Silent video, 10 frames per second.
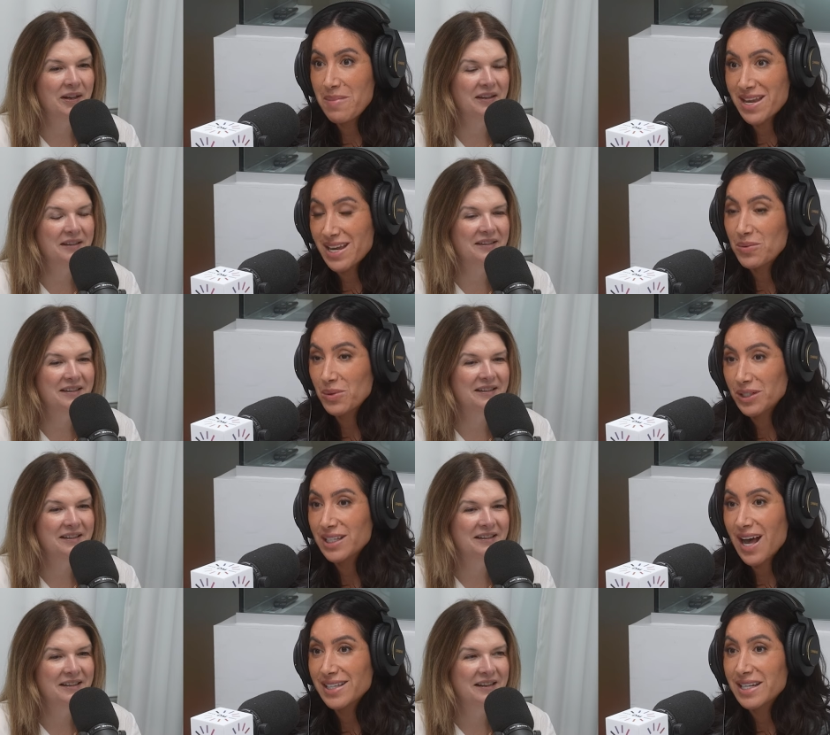Speaker 1: making it really
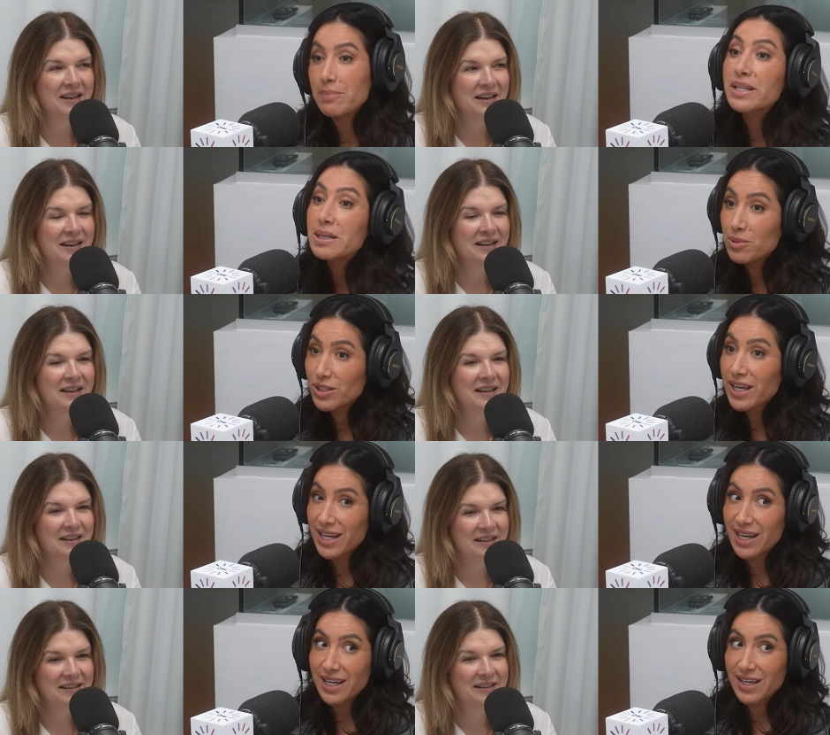last and
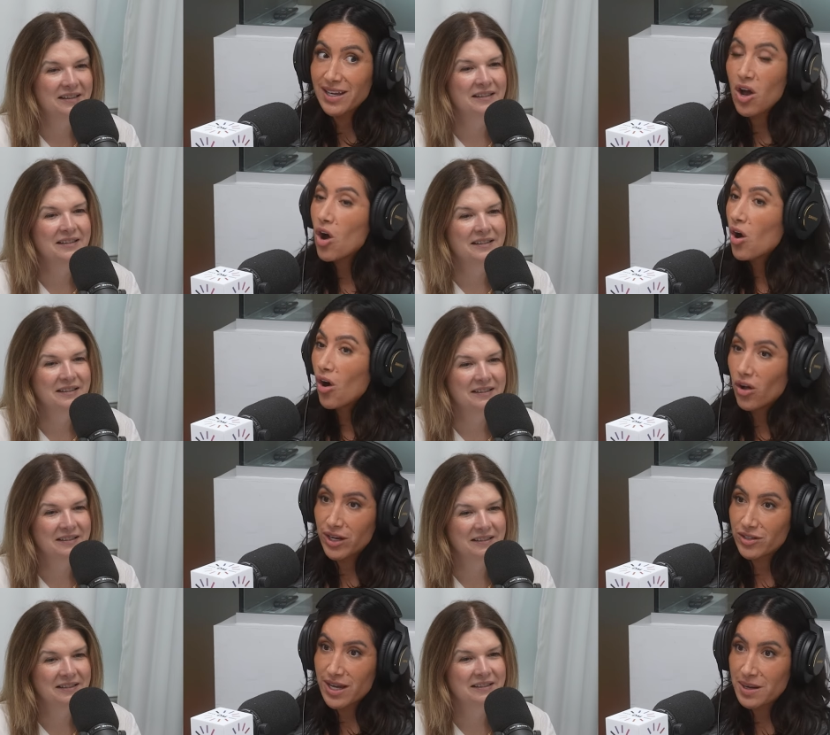manipulating all
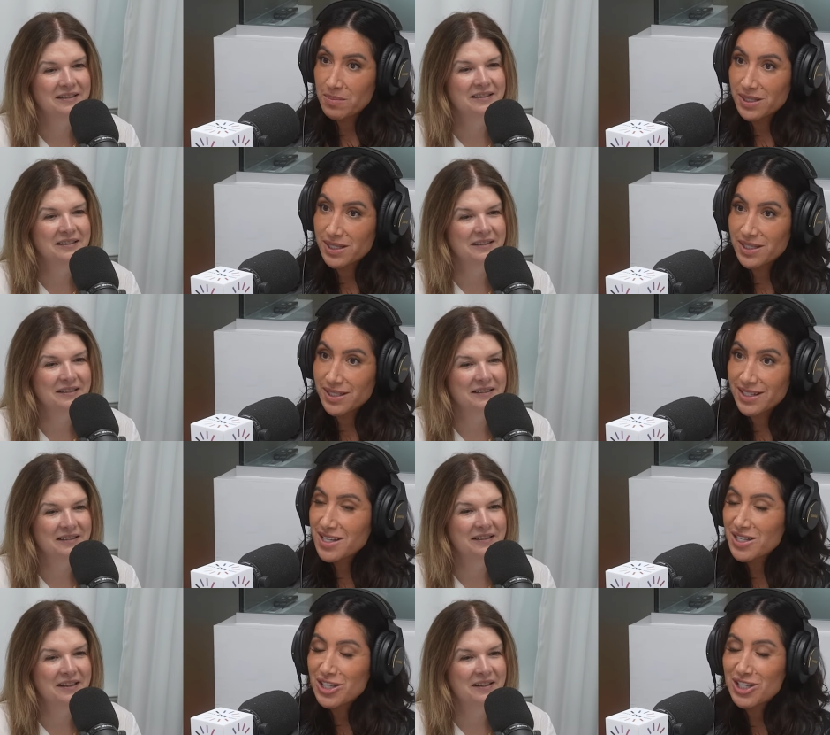hair types. It's
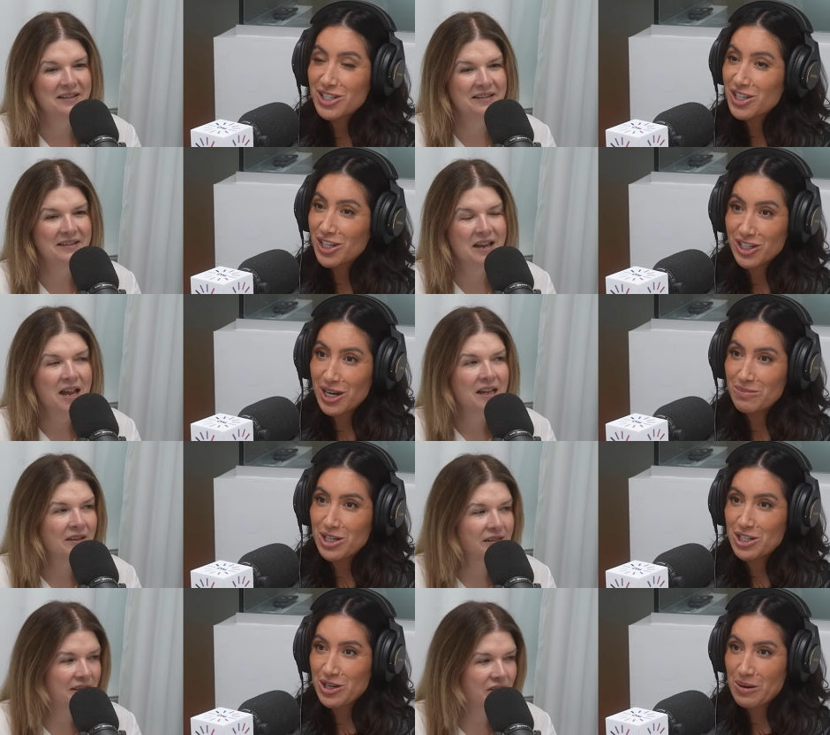yeah, such a game changer.
Speaker 2: The
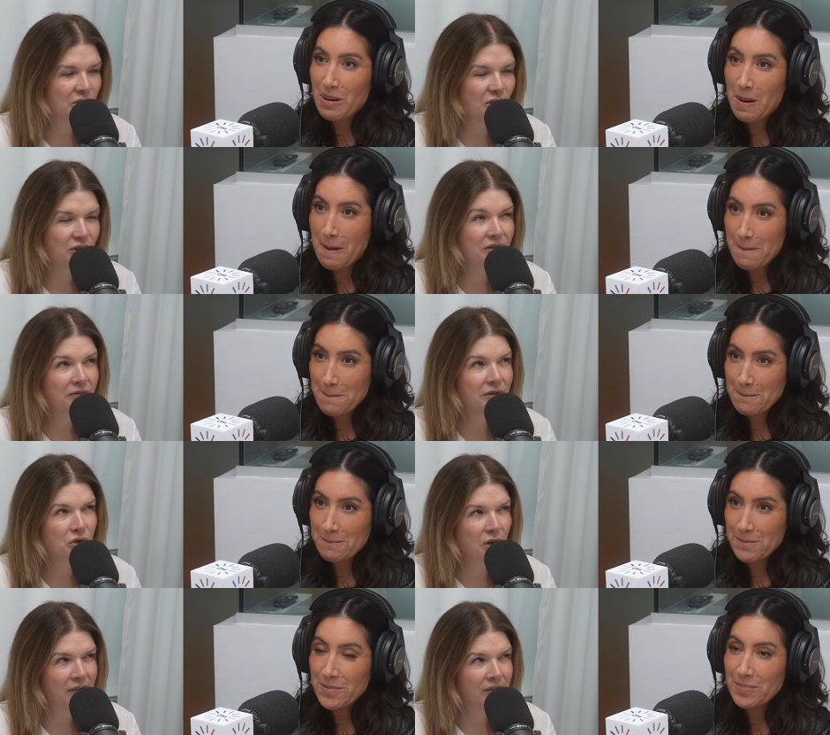sisterhood of the
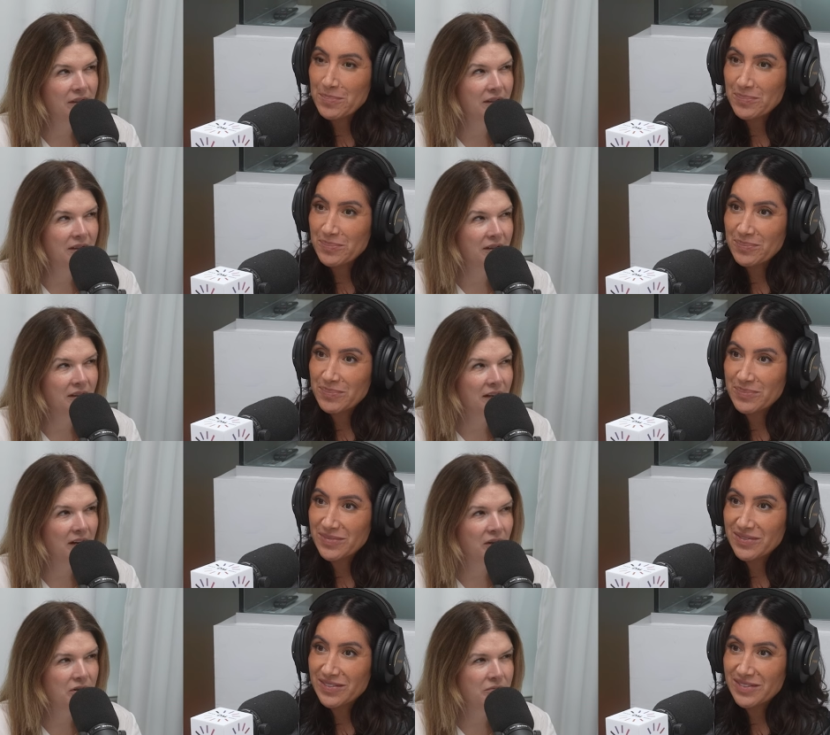traveling
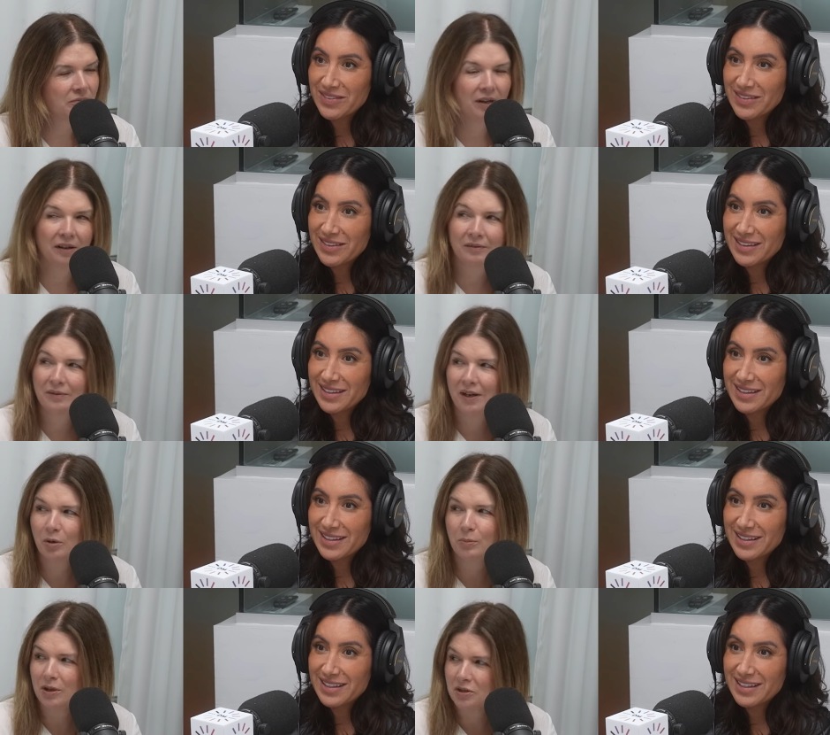hair uh,
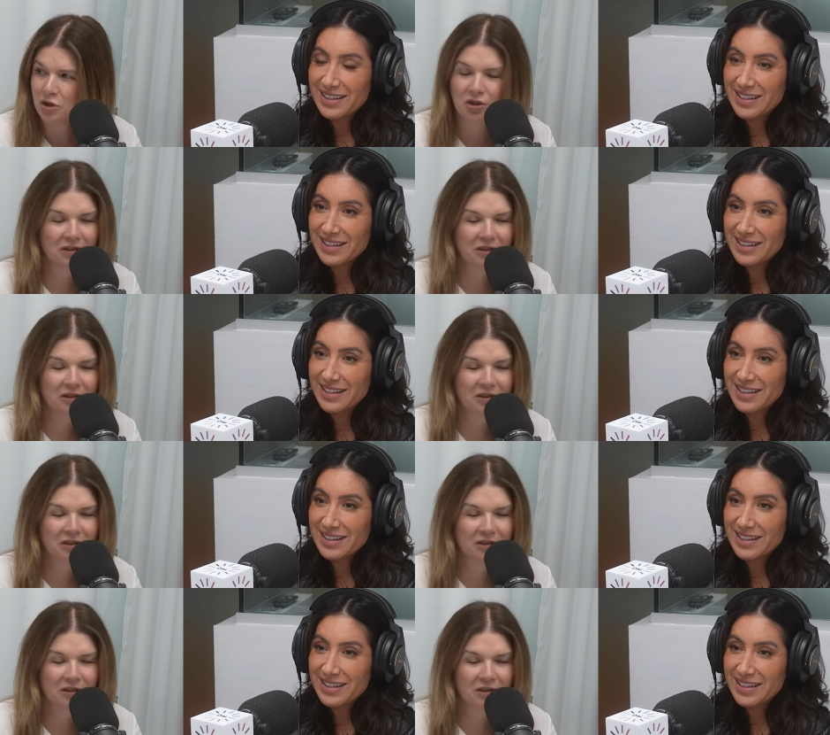hairbrush,